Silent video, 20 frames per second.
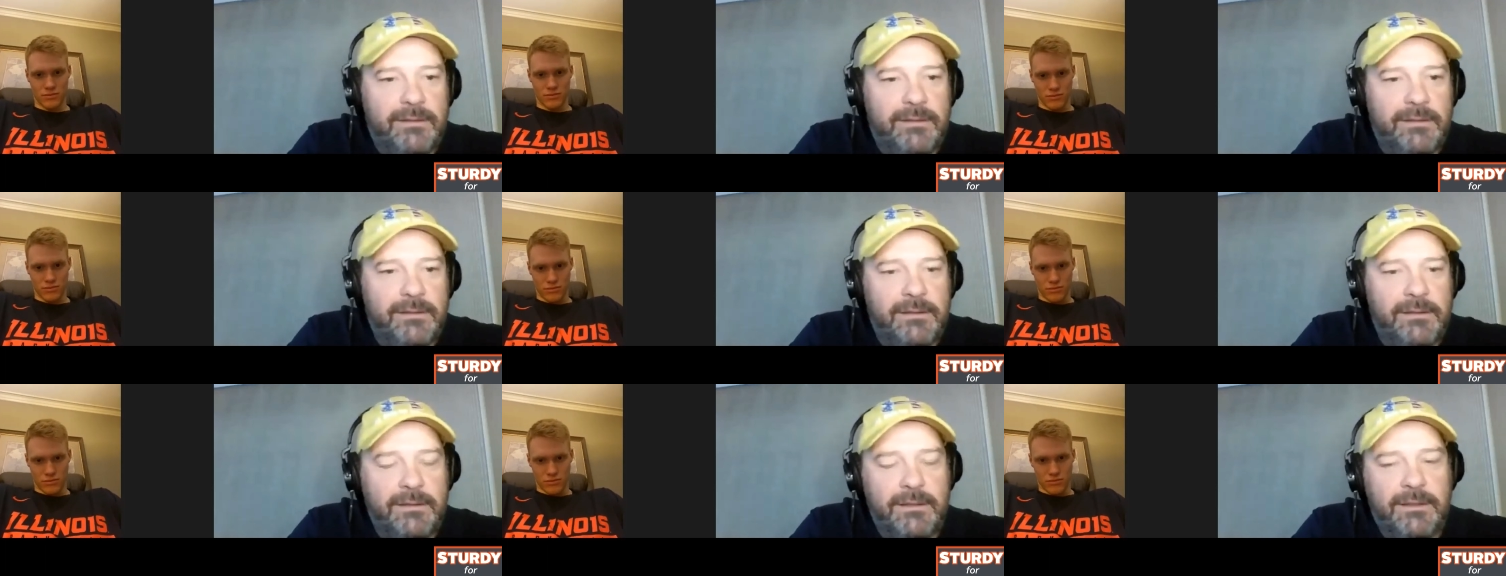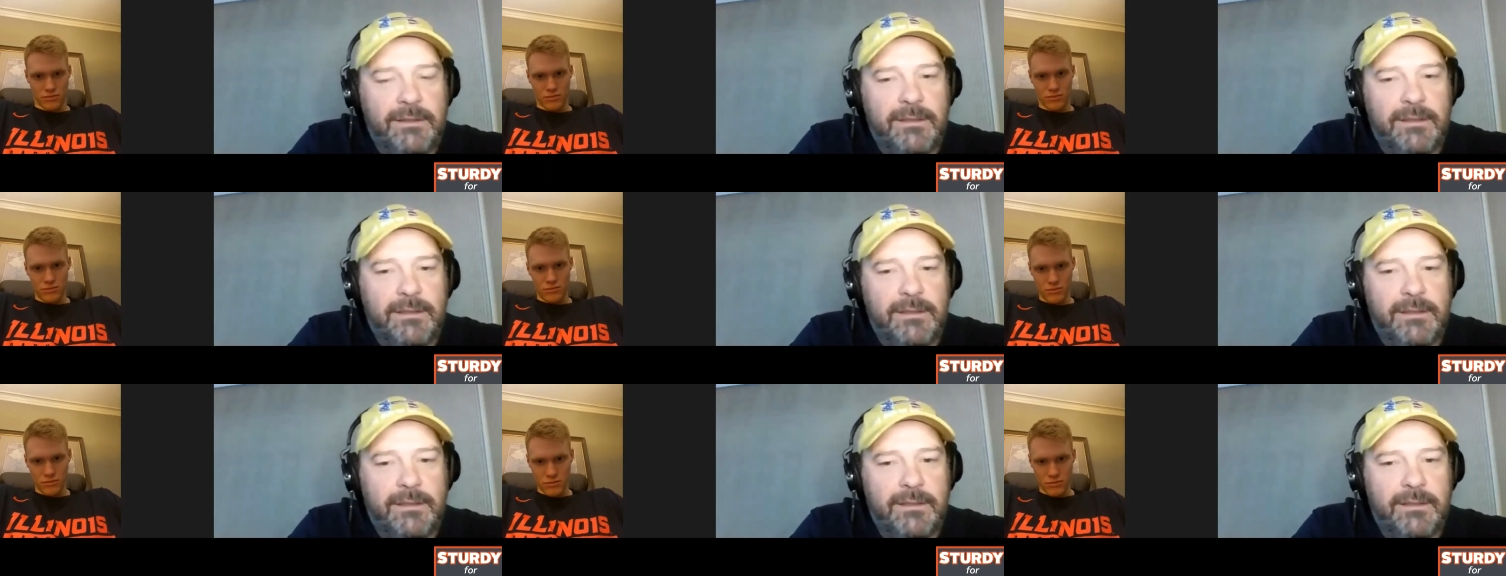
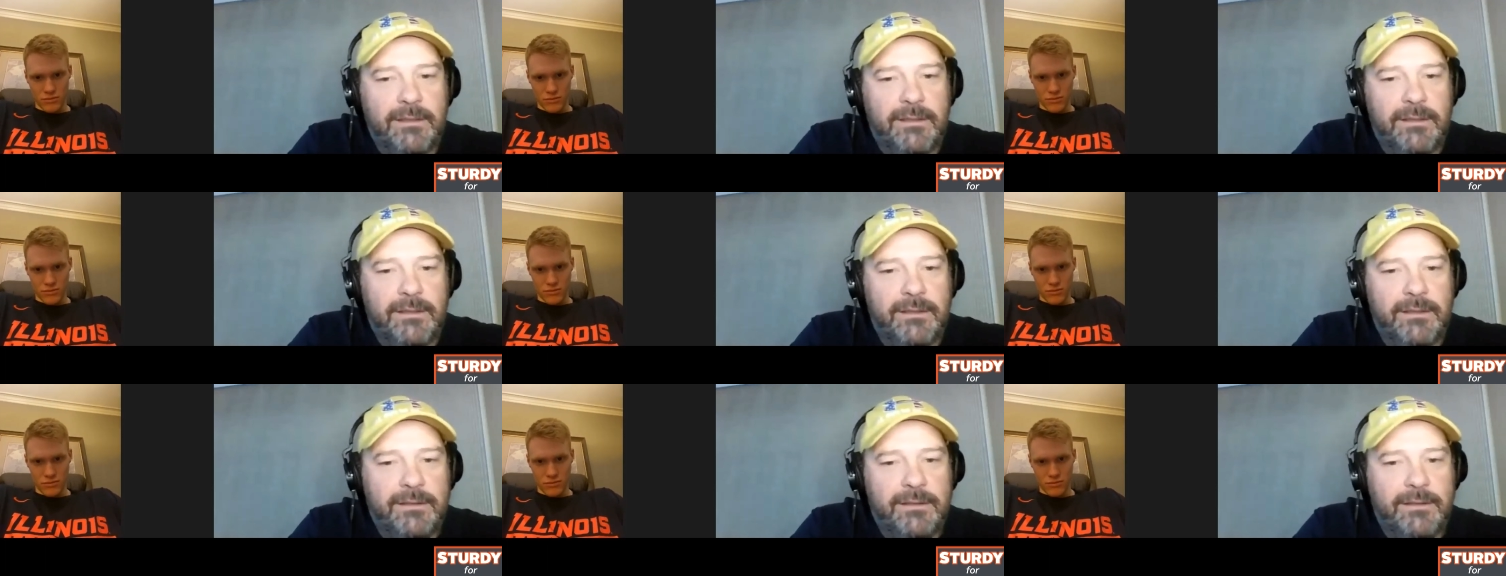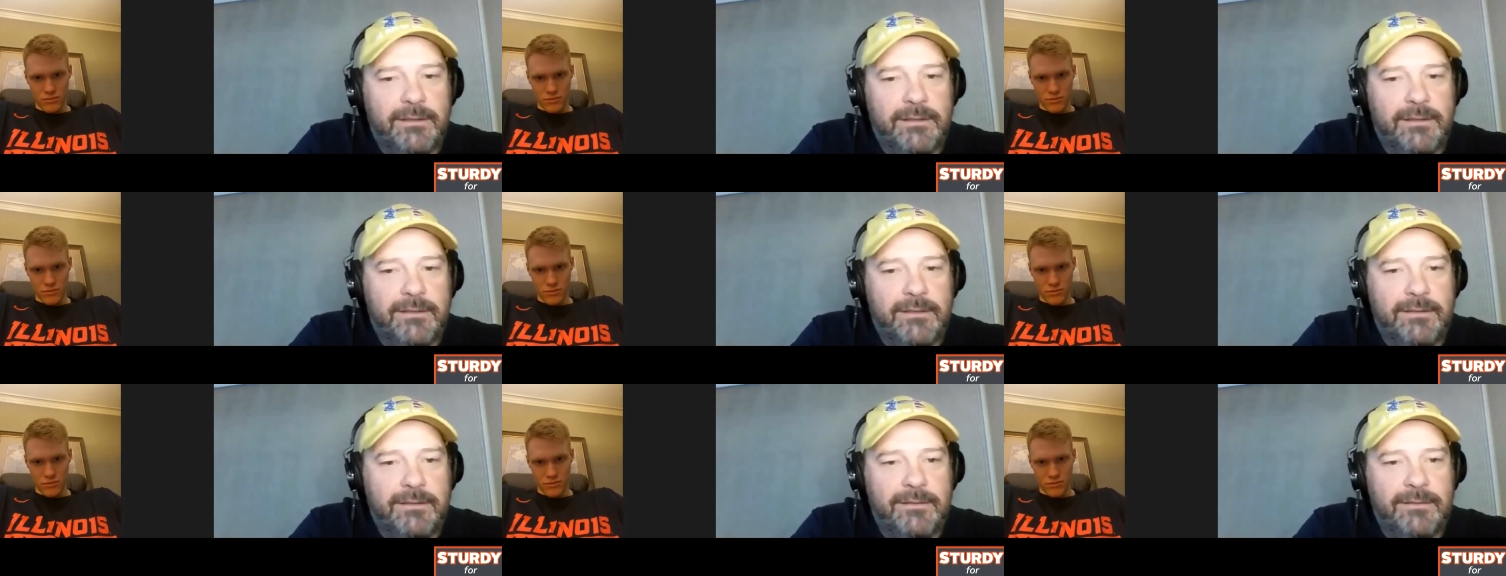Nothing is said.